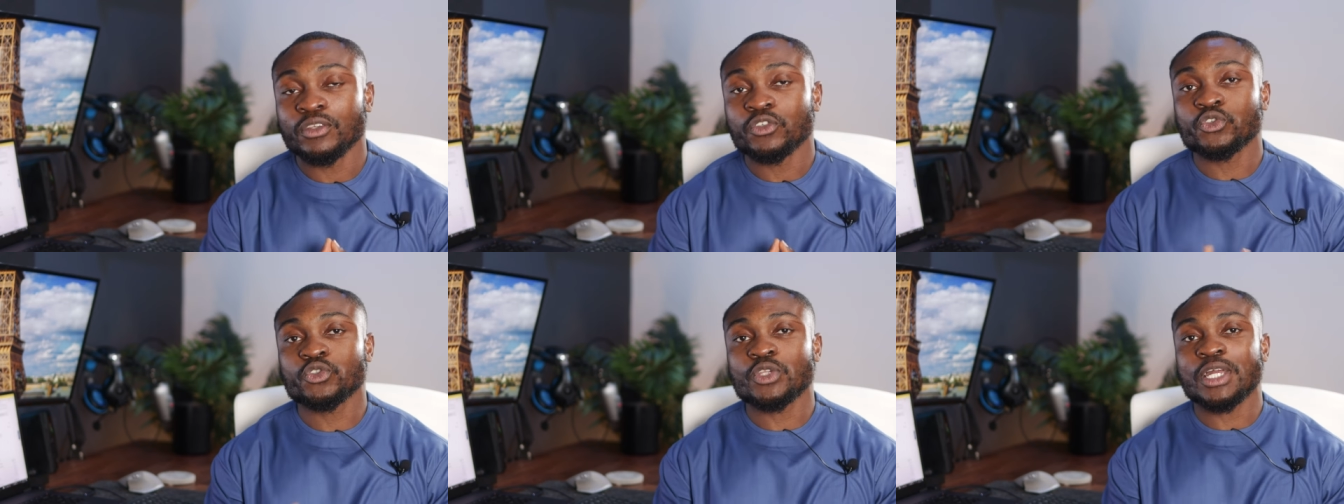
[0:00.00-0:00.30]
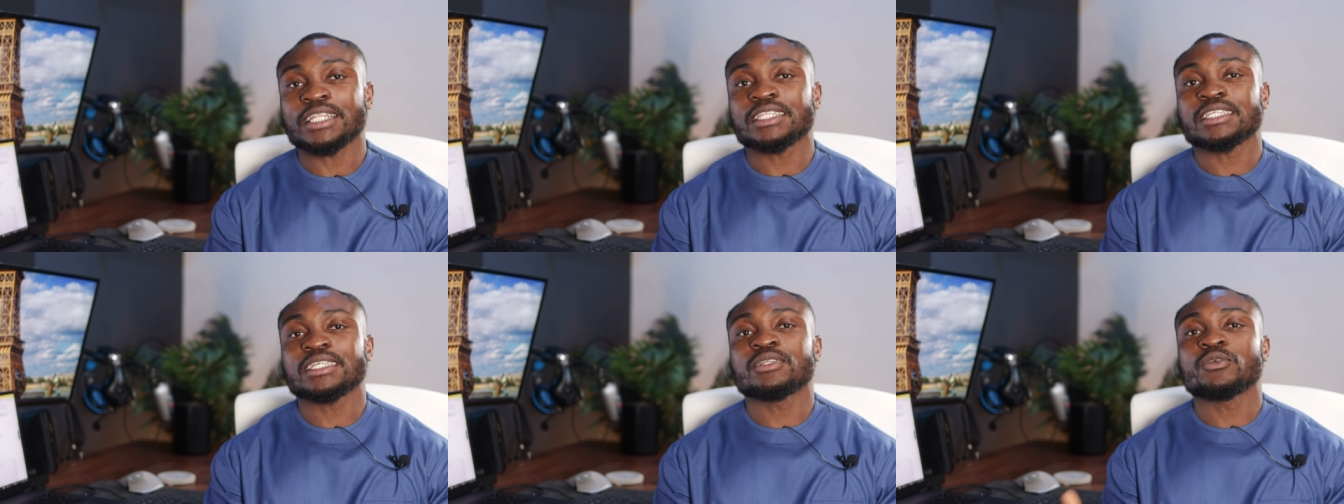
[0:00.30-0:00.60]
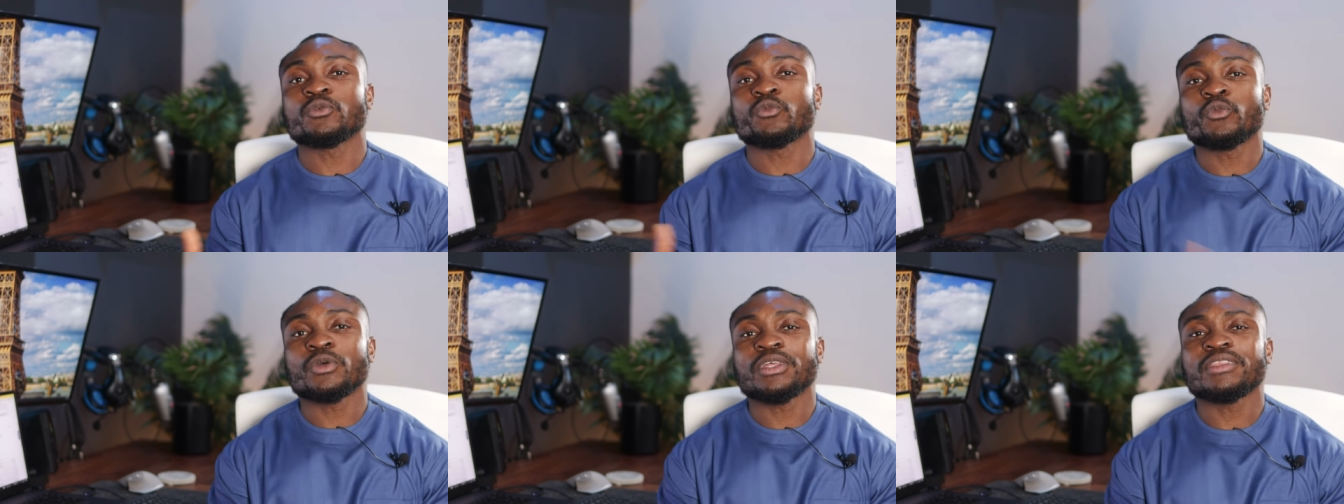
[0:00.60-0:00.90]

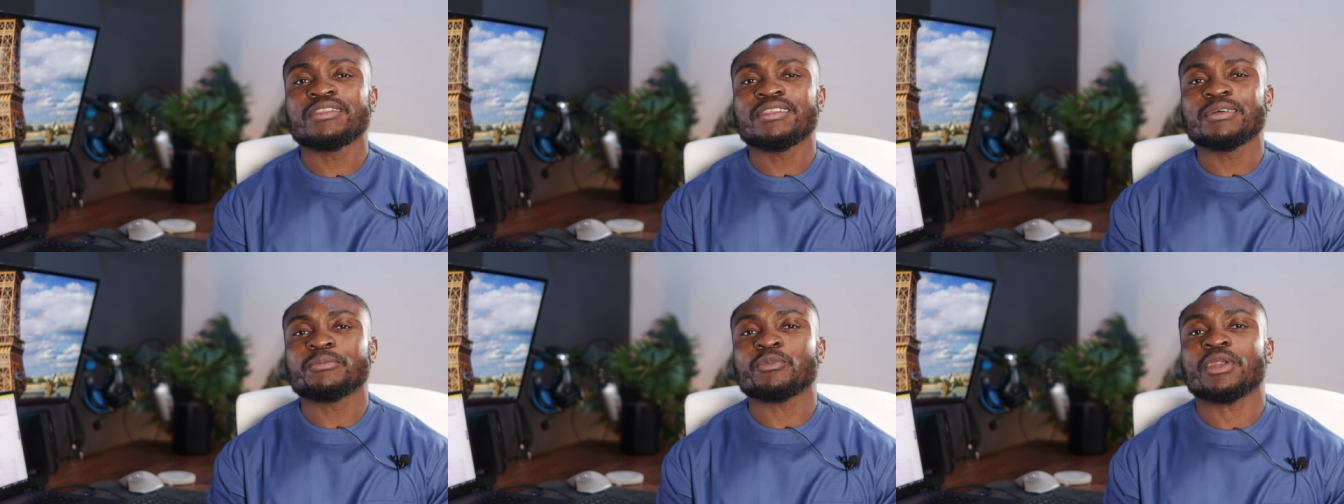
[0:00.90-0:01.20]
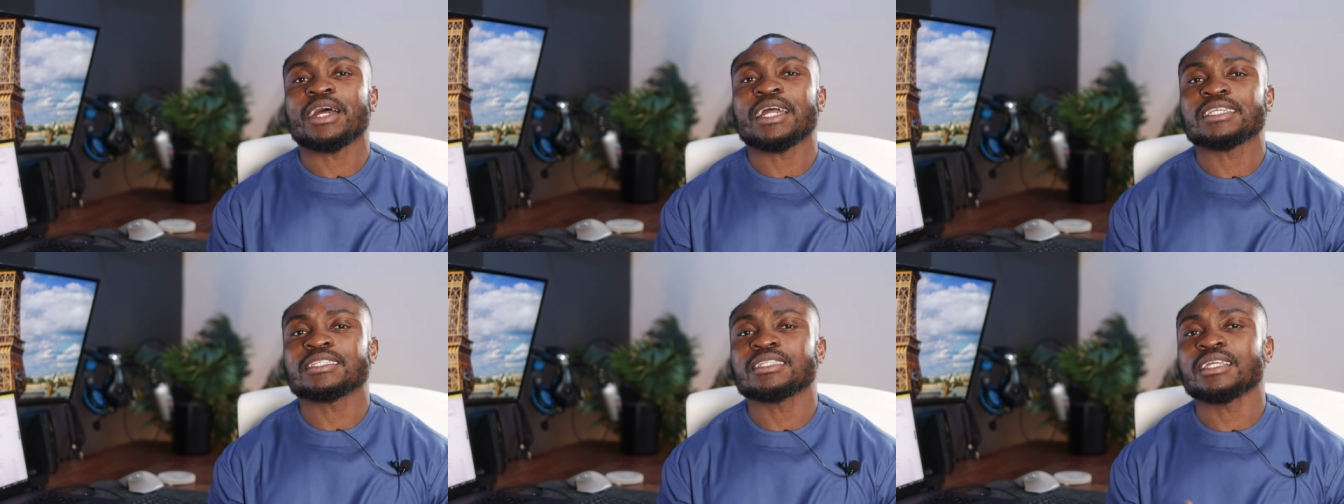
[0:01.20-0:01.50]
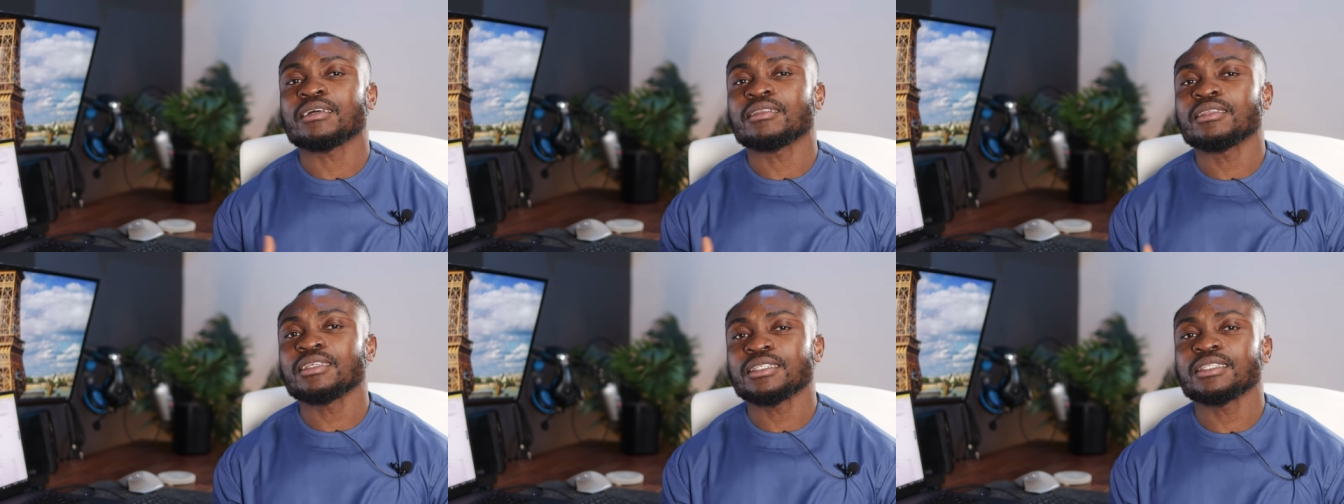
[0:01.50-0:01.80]
Starting with the price.
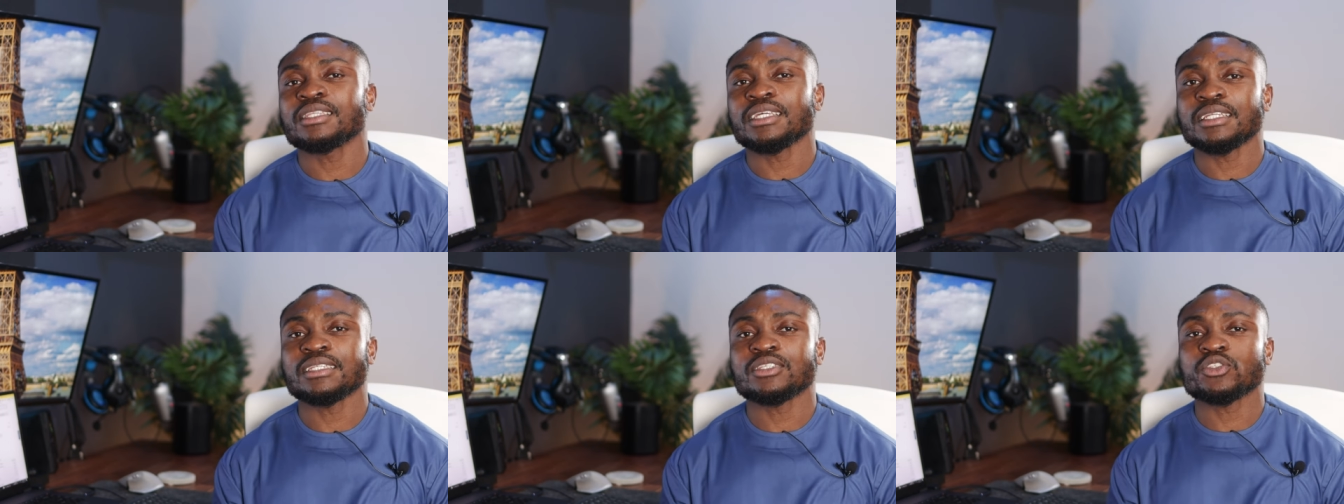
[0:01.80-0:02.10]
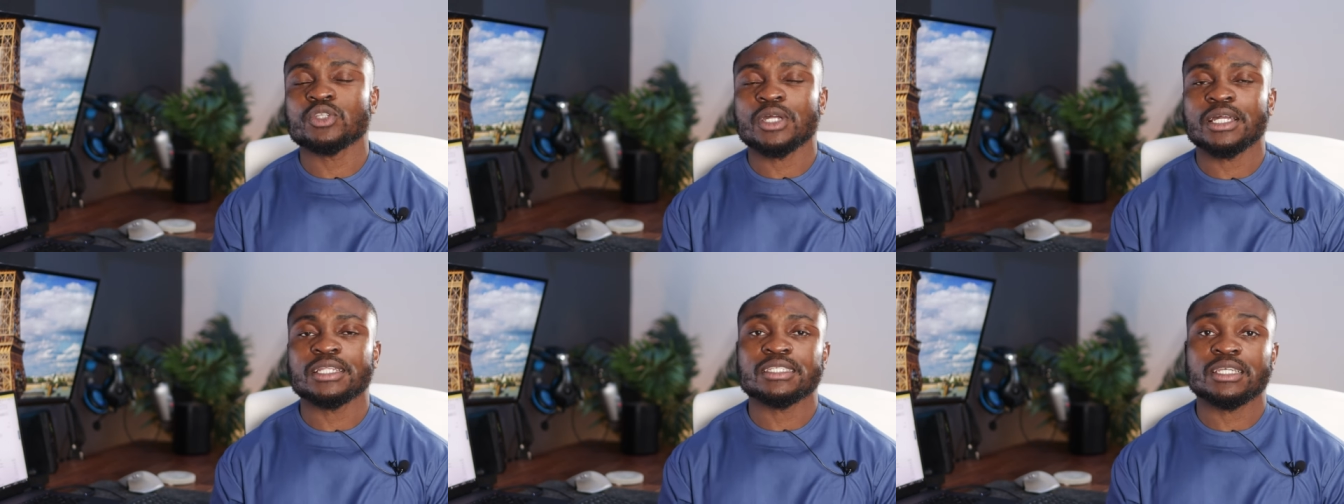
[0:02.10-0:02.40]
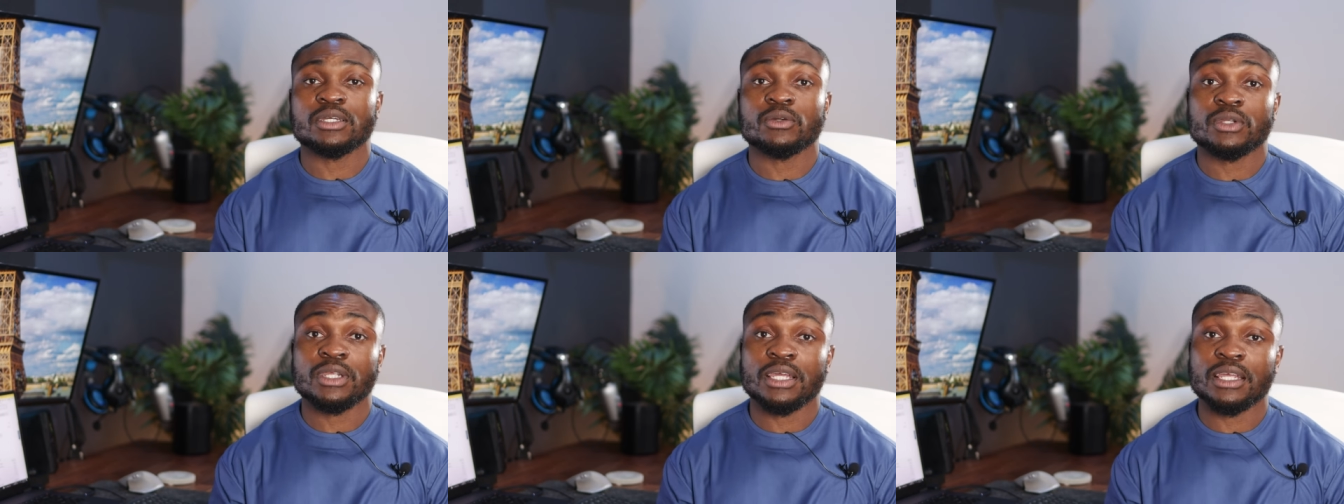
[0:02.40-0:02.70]
Now this thing
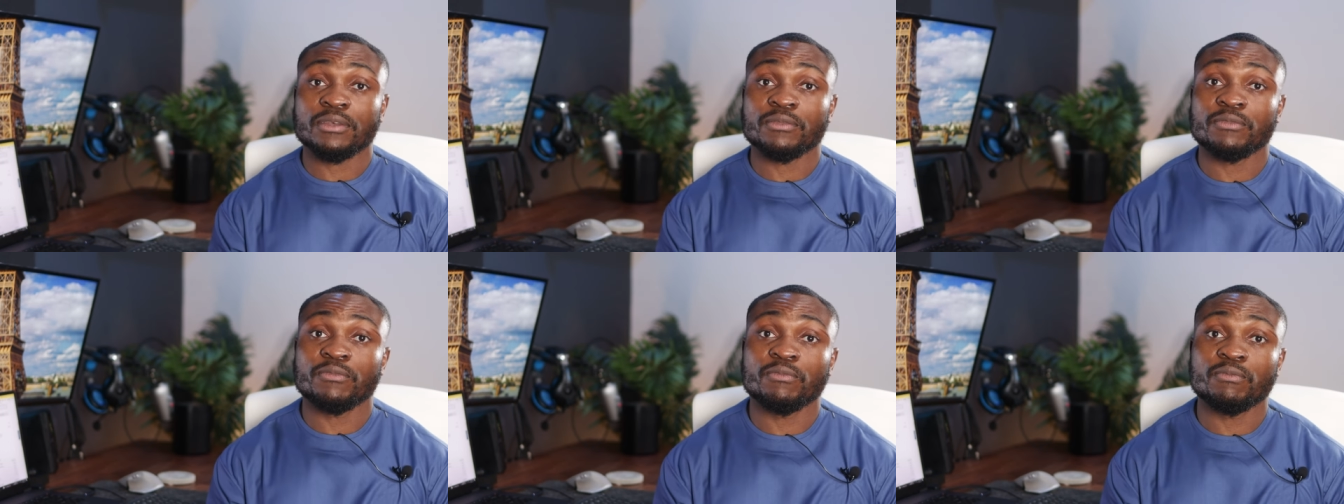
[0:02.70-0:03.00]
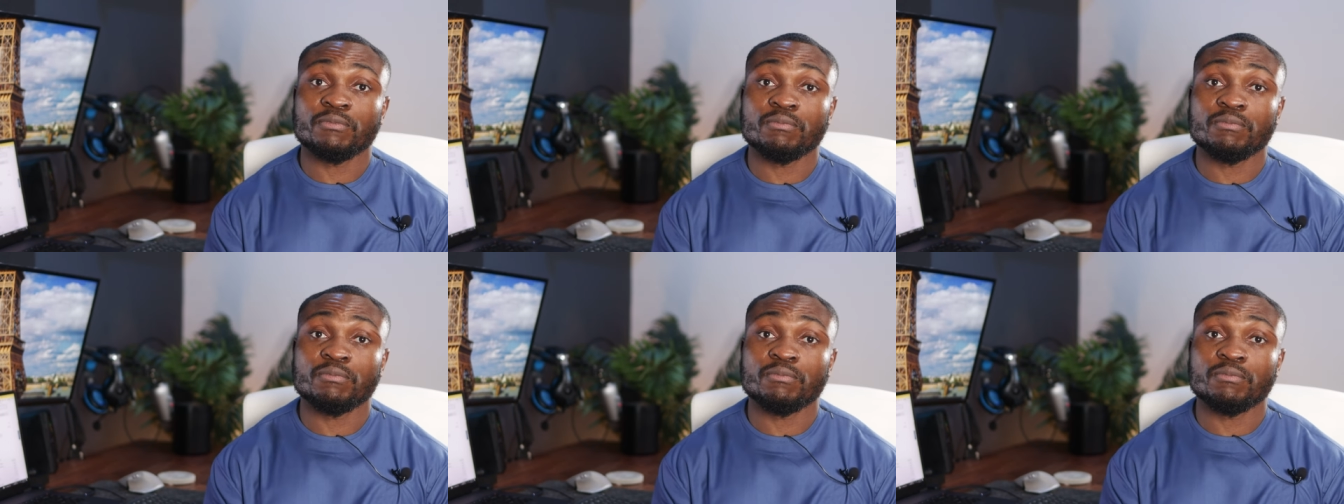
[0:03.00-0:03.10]
starts out at